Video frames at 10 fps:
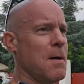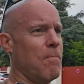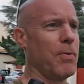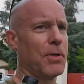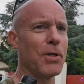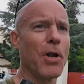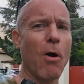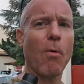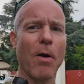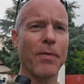But you
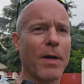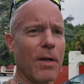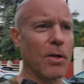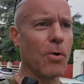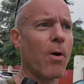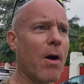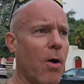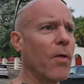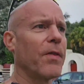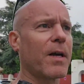know, you are
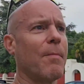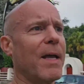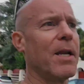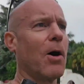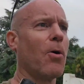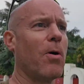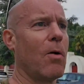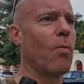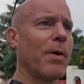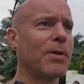on the Camino
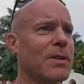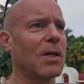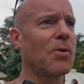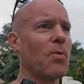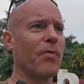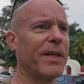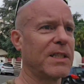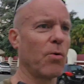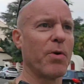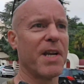when you start doing things
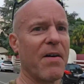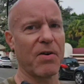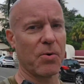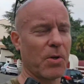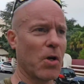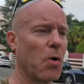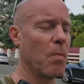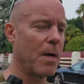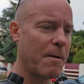you would never do at home.